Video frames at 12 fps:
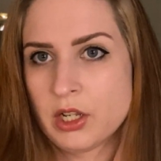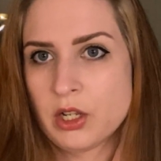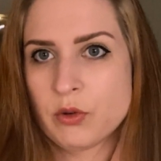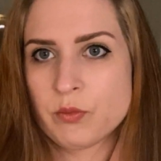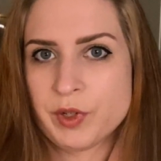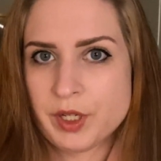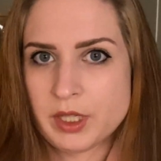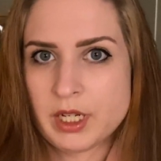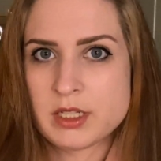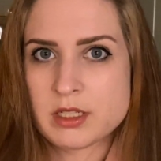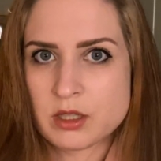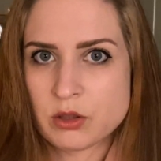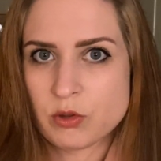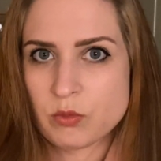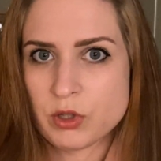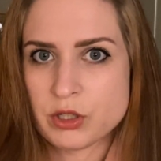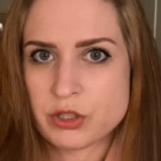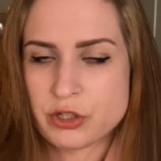realized that there
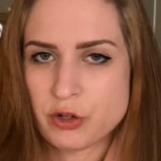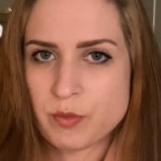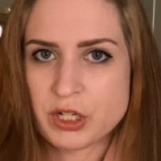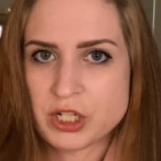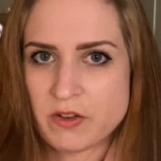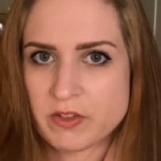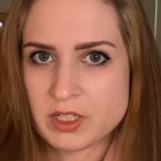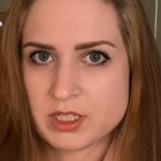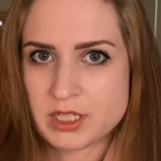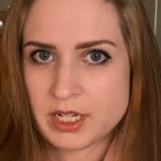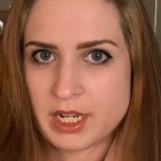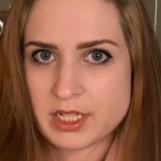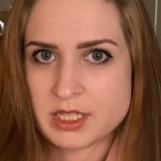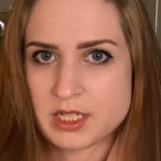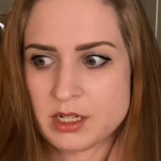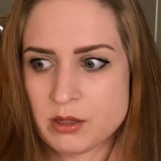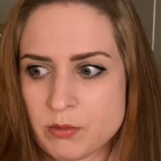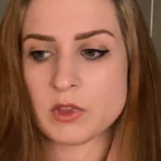was too much evidence against
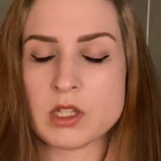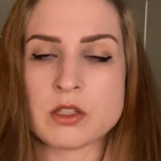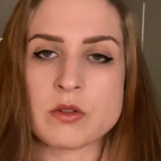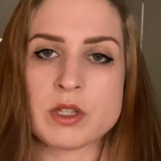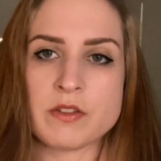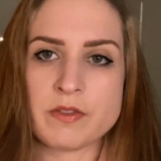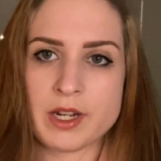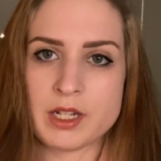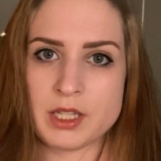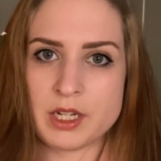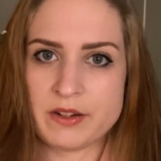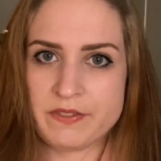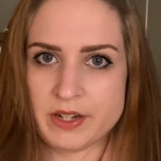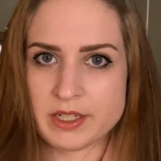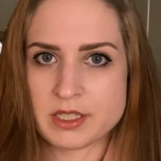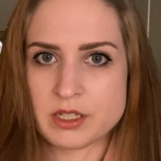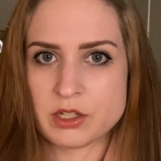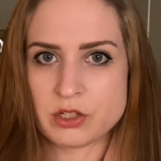him, so he finally
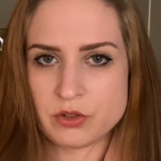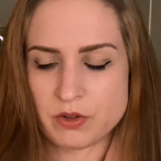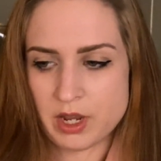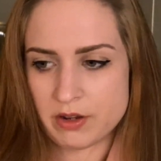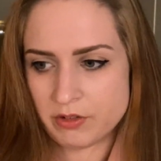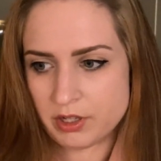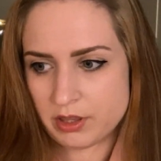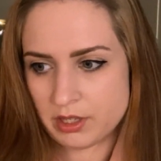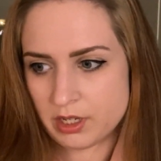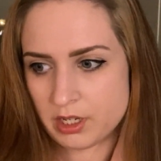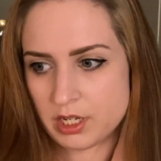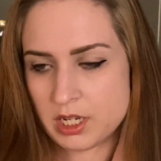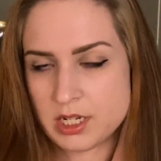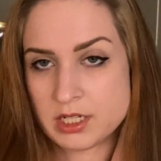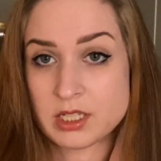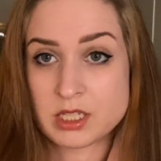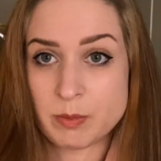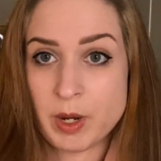confessed to everything. He did
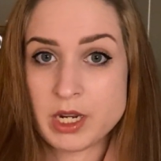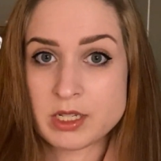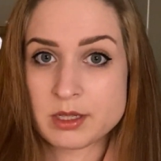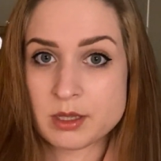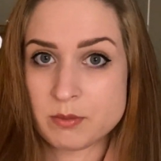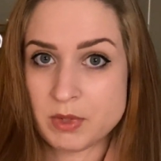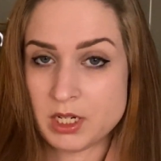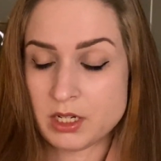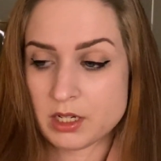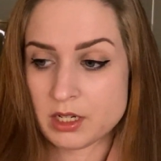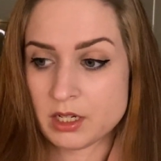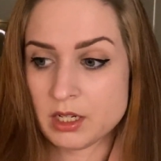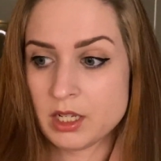speak to the media,